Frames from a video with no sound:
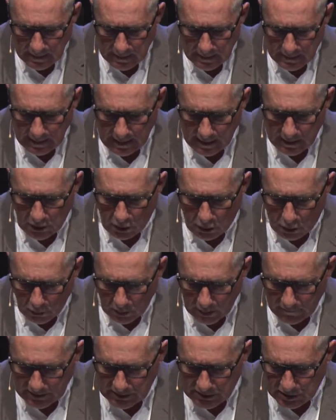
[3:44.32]
Take hold
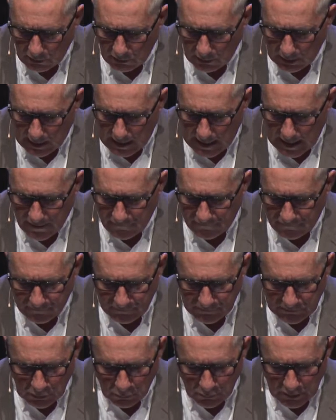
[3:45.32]
of eternal life
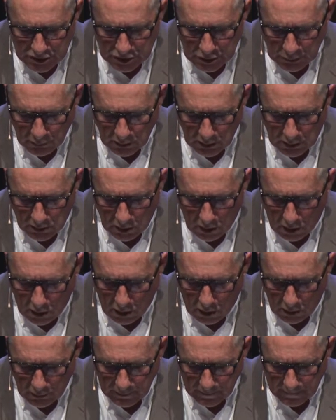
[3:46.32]
to which you were
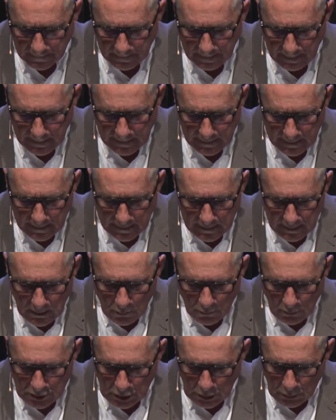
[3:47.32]
called
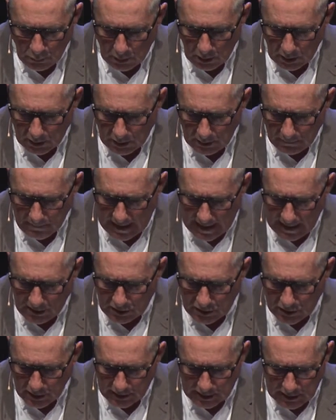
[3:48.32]
when you were made
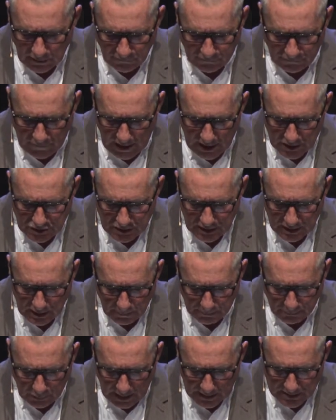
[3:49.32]
good confession in the
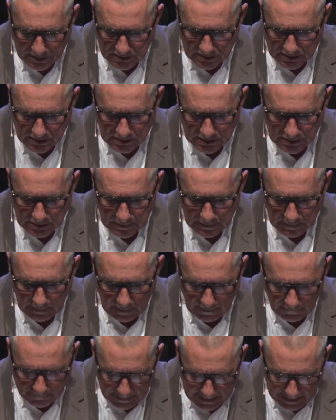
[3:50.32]
presence
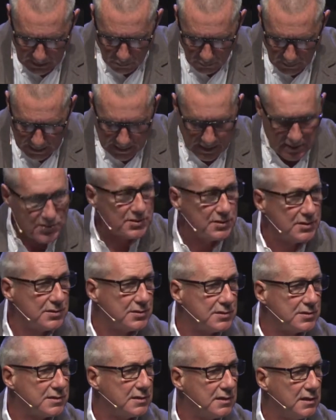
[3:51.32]
of many
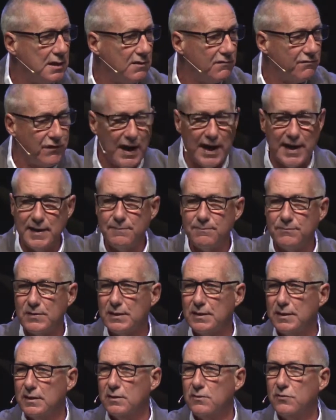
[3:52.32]
witnesses. Fight
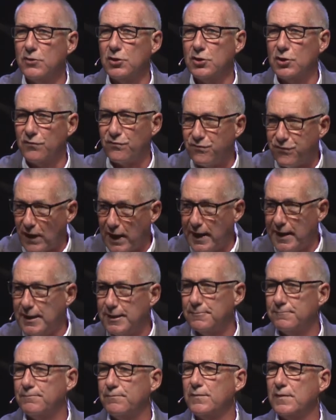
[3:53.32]
the good fight
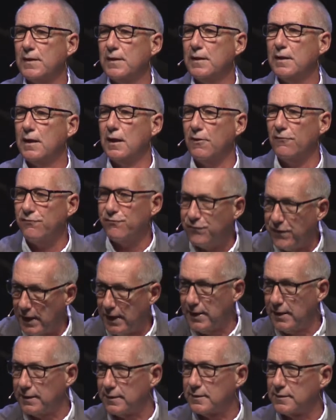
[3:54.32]
of
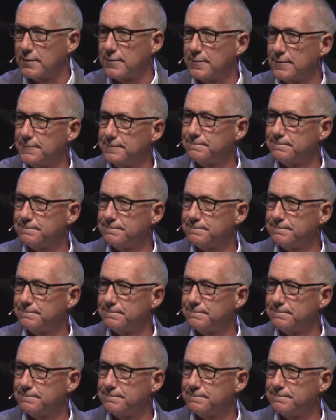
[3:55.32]
faith.